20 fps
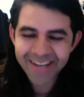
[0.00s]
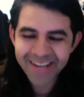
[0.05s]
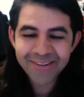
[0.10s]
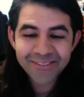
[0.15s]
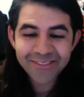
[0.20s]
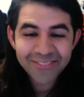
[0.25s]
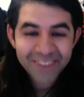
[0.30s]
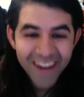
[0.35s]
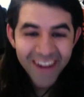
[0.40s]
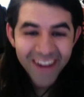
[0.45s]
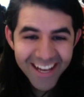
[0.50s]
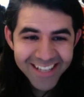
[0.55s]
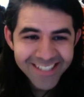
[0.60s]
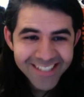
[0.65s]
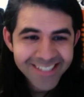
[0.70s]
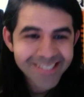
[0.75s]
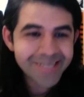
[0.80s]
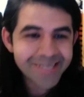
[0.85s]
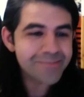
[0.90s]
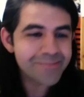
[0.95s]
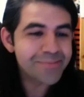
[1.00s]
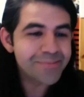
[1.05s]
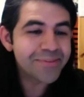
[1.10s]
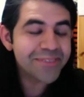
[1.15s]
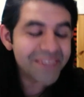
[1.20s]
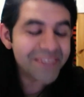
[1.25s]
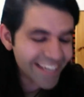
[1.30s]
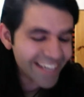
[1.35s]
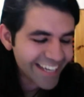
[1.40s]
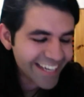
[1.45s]
Rest,
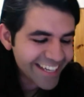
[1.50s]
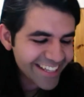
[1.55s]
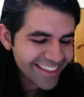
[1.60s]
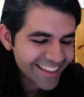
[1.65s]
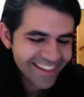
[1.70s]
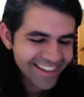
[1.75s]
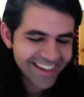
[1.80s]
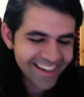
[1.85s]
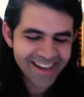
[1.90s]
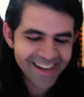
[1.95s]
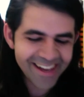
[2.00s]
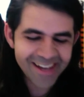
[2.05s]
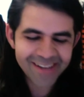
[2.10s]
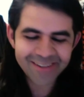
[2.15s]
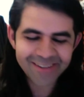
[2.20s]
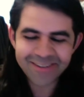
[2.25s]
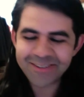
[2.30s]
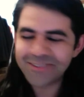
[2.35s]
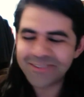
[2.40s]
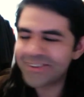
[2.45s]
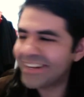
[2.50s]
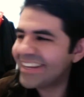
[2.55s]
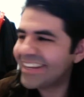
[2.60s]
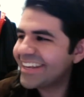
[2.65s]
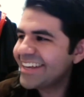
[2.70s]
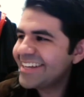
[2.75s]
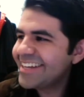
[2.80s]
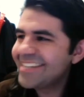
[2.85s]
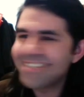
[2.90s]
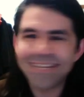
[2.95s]
breathe, uh, drink
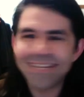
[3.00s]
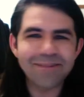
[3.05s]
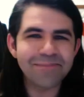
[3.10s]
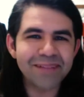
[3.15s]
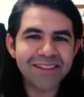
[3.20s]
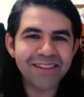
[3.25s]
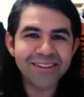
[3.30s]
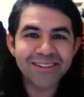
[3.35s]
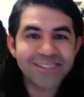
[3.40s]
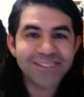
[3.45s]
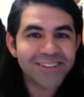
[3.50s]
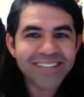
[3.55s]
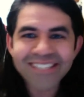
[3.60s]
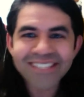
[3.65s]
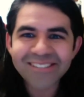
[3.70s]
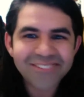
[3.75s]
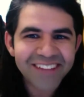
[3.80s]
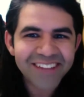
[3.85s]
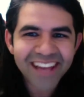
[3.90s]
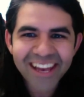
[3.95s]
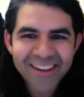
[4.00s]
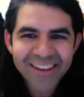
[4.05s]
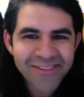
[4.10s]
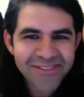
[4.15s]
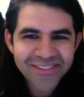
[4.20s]
in deeply the joys of life.